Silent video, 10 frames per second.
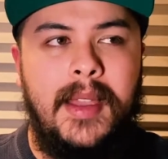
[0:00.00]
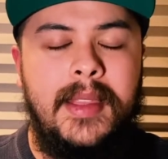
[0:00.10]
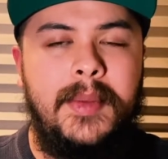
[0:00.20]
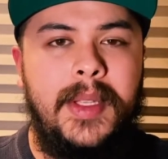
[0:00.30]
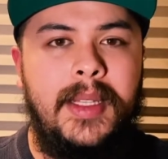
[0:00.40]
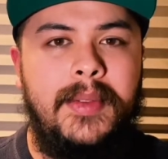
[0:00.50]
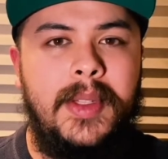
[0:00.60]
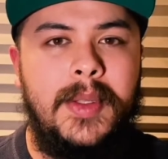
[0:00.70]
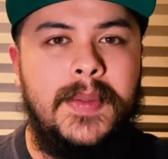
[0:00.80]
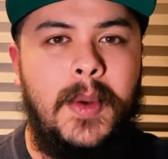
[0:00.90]
I think we can live with
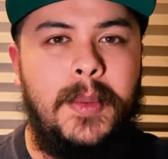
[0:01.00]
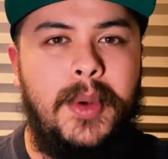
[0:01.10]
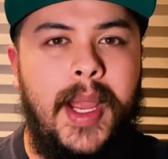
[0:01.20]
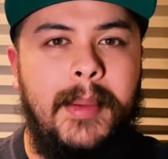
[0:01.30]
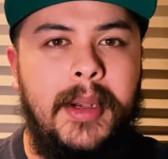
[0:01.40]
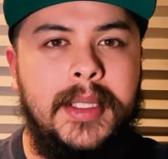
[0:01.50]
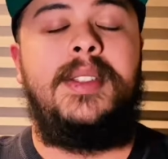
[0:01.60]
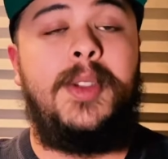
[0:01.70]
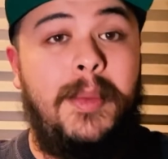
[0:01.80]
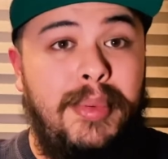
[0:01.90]
those 4 parameters.
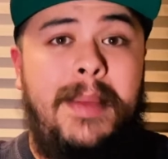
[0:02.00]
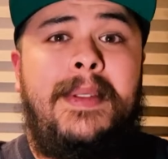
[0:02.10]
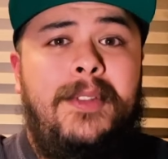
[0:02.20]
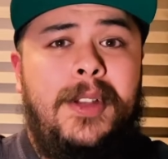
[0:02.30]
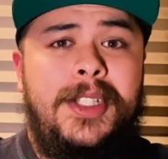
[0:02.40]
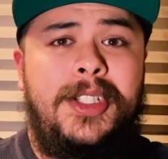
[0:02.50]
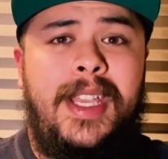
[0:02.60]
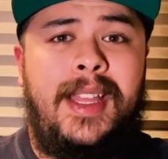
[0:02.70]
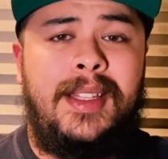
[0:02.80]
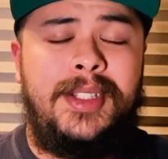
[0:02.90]
So in prepping for this
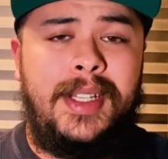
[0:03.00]
challenge,